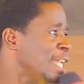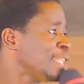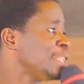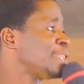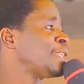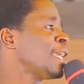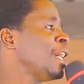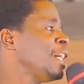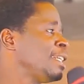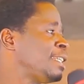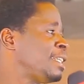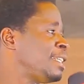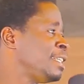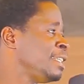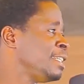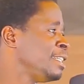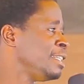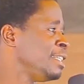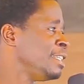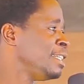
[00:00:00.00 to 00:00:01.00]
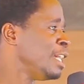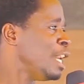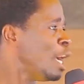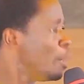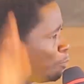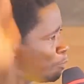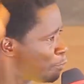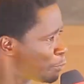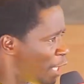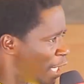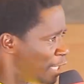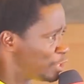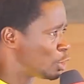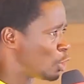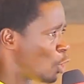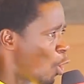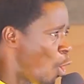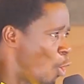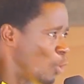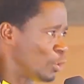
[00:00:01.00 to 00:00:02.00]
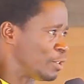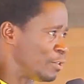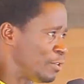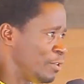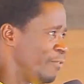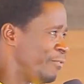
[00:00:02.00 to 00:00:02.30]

and think. And praise God.